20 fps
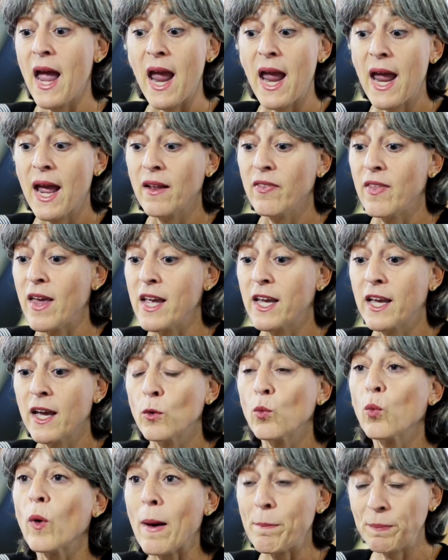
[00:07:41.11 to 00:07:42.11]
and they
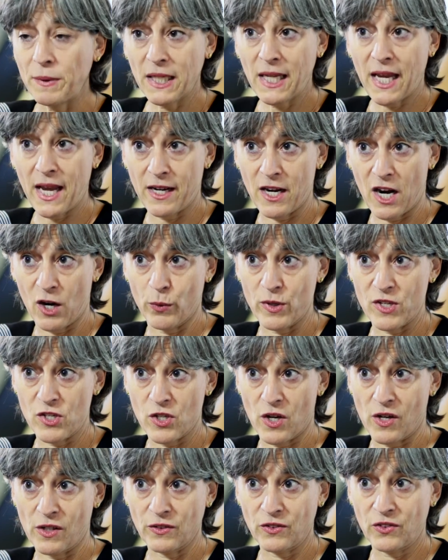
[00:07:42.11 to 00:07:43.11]
can replicate our
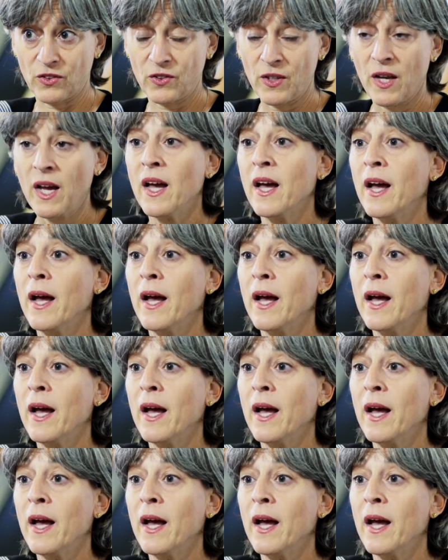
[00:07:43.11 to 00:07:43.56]
results.